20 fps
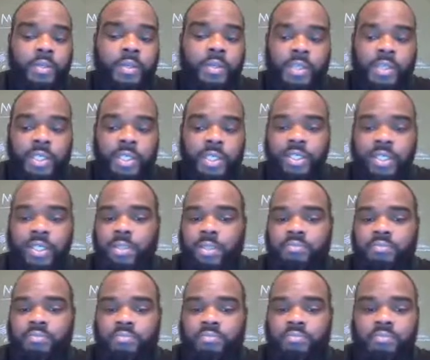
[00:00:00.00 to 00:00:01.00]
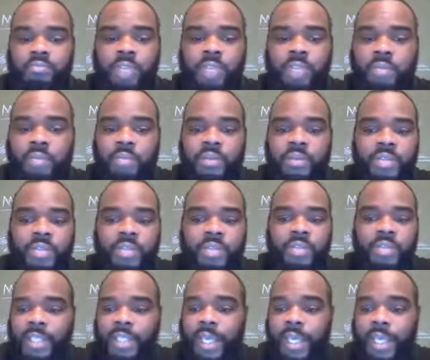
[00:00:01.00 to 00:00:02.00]
are just numbers
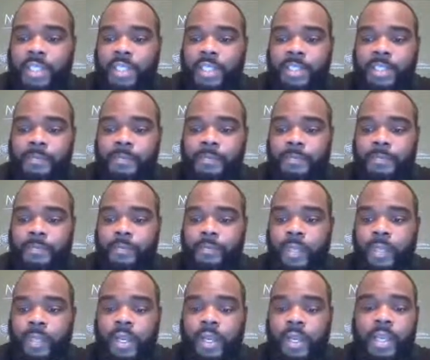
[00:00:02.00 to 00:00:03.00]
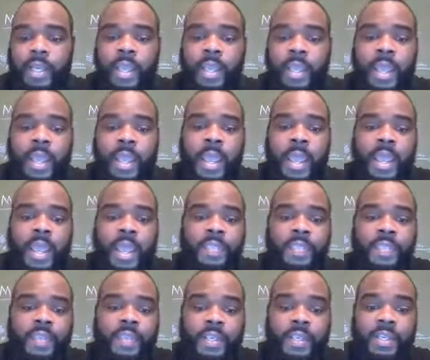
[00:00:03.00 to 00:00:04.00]
and text. All right.
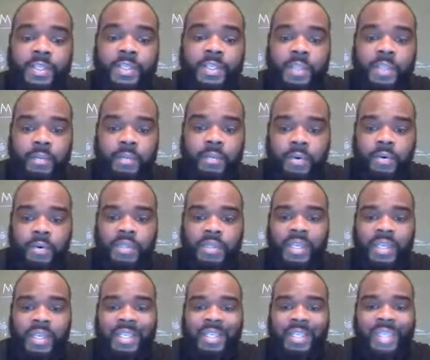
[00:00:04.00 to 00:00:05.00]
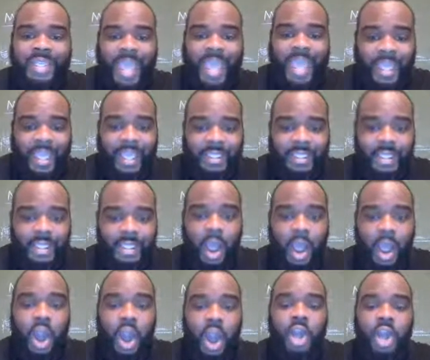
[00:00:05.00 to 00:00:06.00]
And these numbers and text
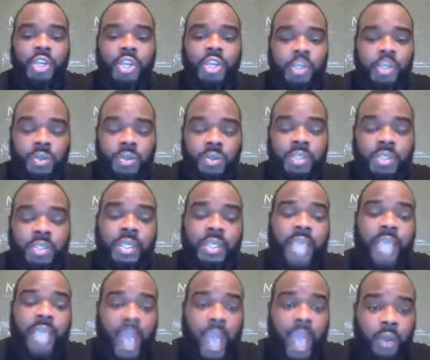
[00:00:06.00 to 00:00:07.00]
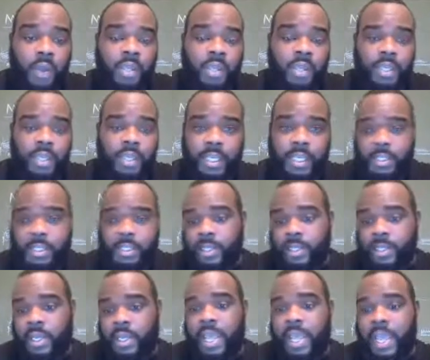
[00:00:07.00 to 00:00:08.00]
are used to calculate
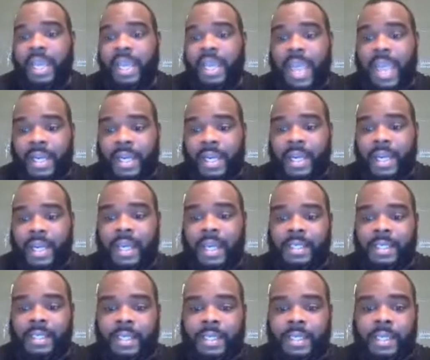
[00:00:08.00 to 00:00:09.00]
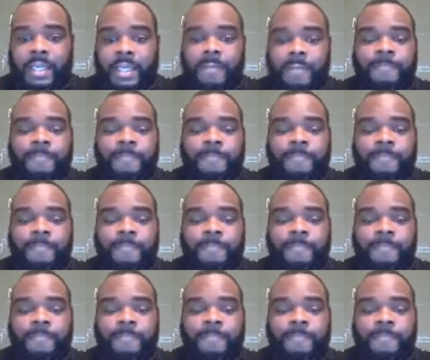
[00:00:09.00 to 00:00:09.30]
and analyze data.